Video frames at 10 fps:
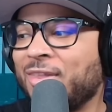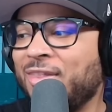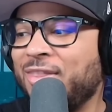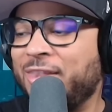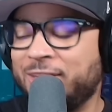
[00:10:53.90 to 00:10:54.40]

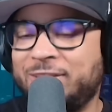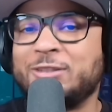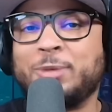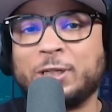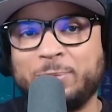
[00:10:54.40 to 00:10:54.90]
This
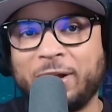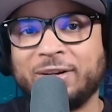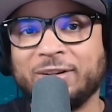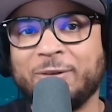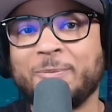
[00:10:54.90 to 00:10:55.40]
year's much
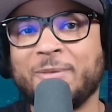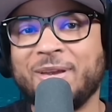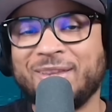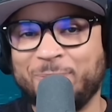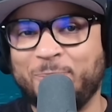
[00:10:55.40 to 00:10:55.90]
better,
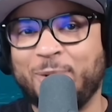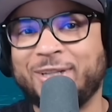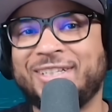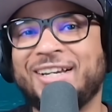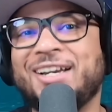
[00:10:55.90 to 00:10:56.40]

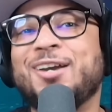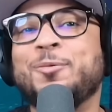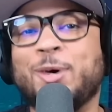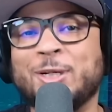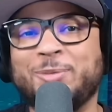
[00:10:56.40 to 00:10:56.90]
much
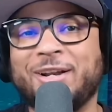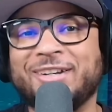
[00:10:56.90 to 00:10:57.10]
better.